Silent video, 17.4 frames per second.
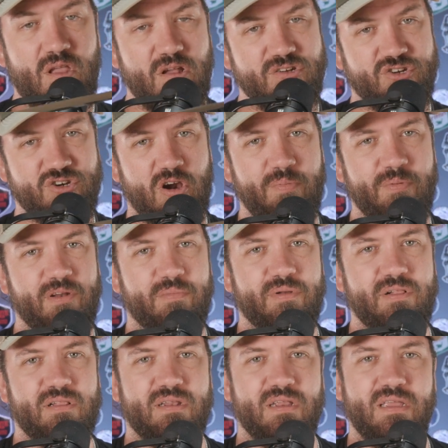
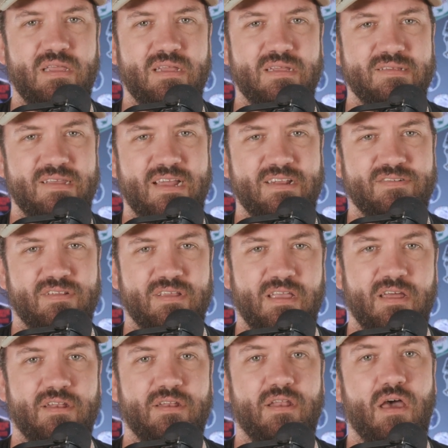sharpenability is actually
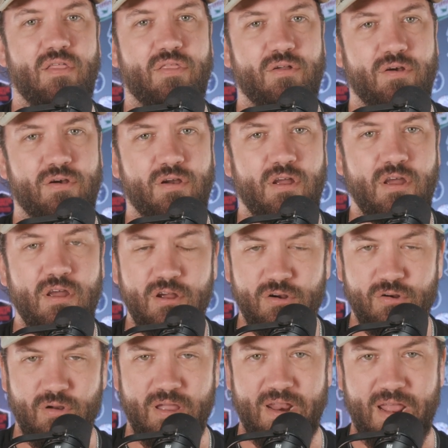another
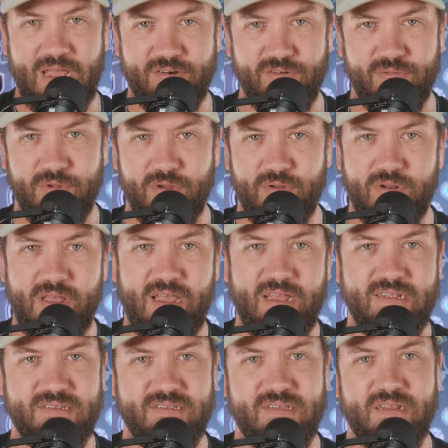great attribute,
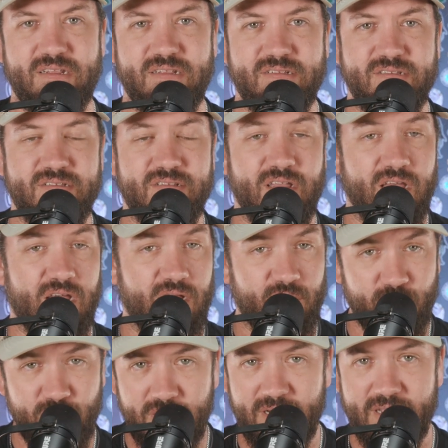as it is uh,
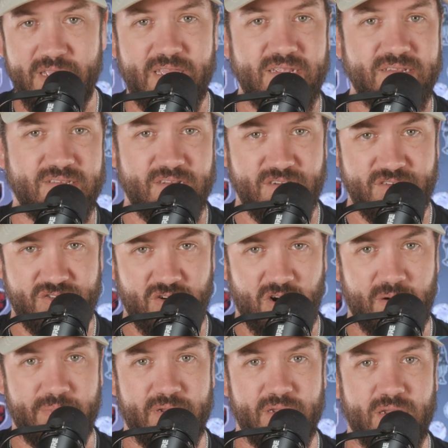really easy to
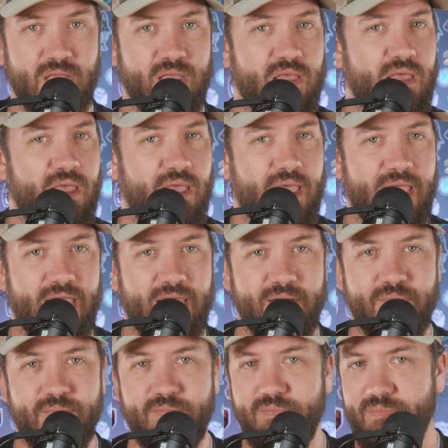sharpen.
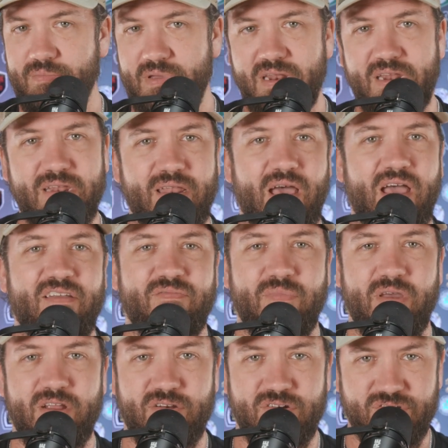And many knife
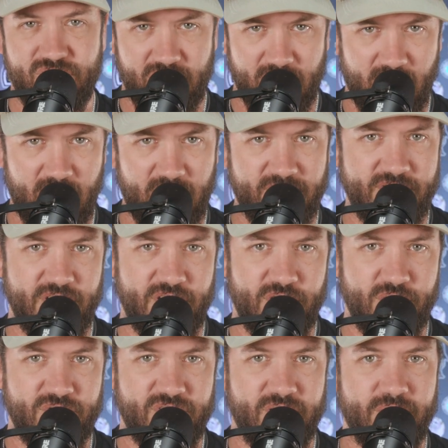makers love to
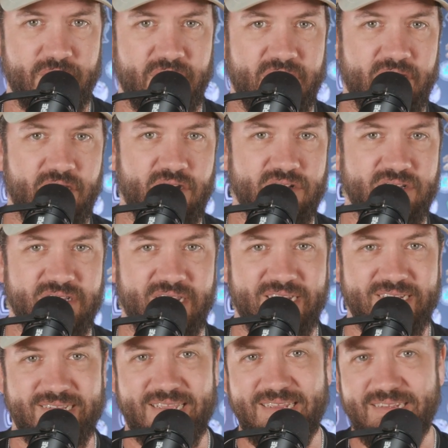use it because it
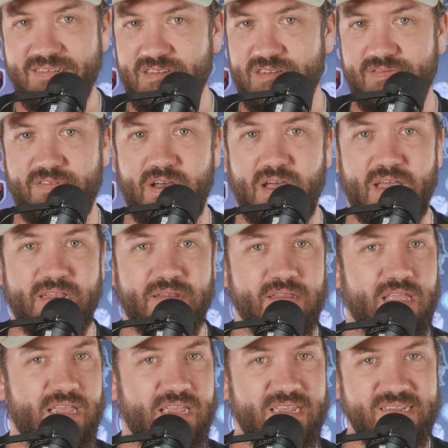is easy to
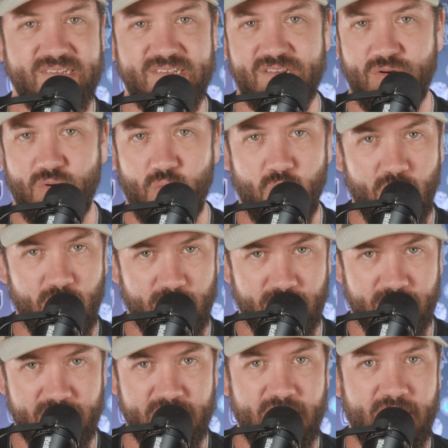find, easy to
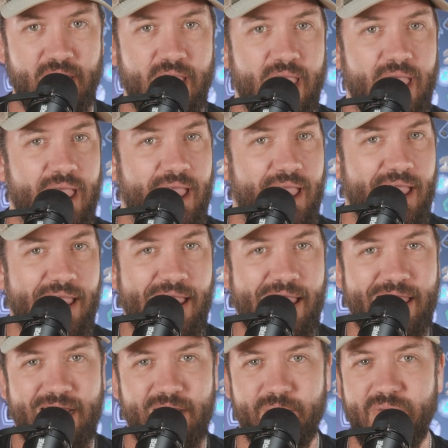work,
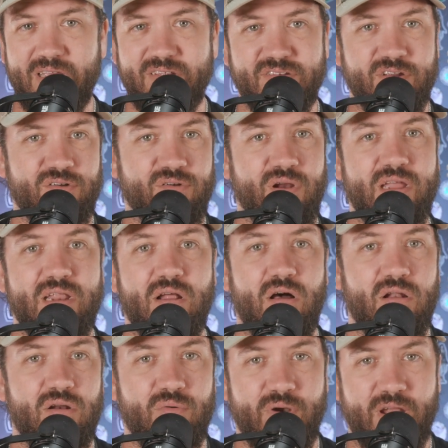and it makes a great
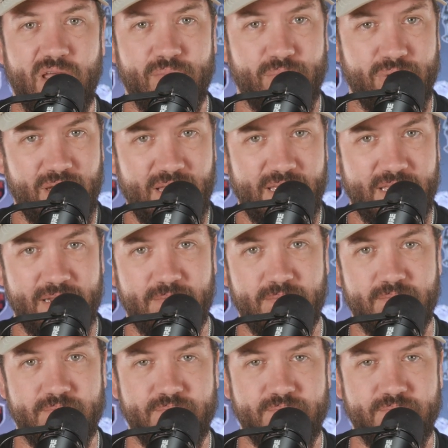all-around blade.